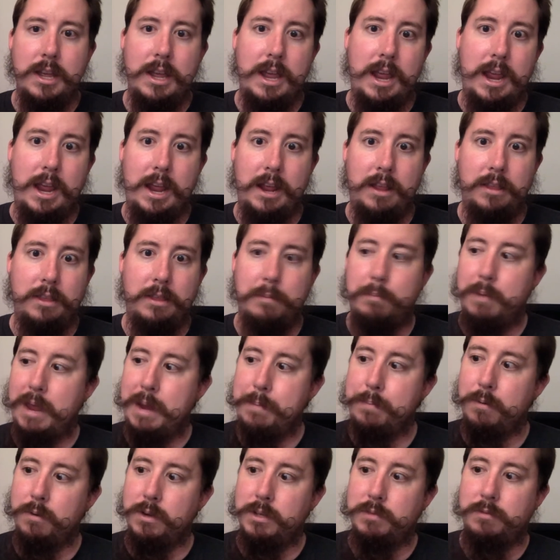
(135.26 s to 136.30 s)
And the
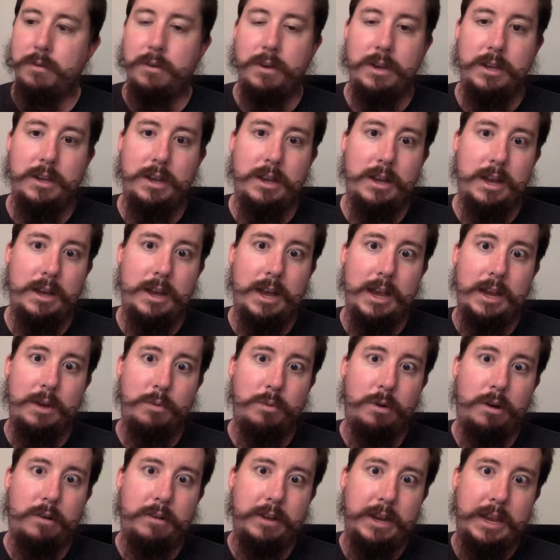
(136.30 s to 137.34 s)
paper is very high
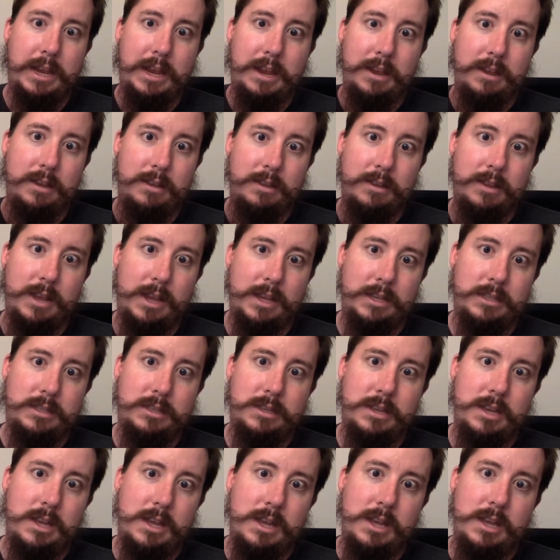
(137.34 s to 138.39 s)
quality,
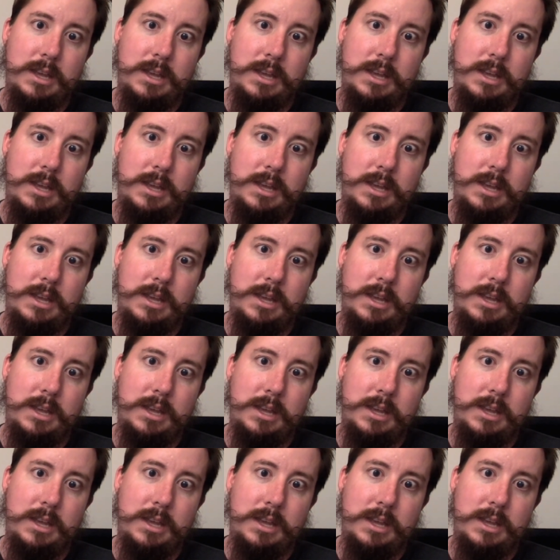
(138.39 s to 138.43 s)
nice.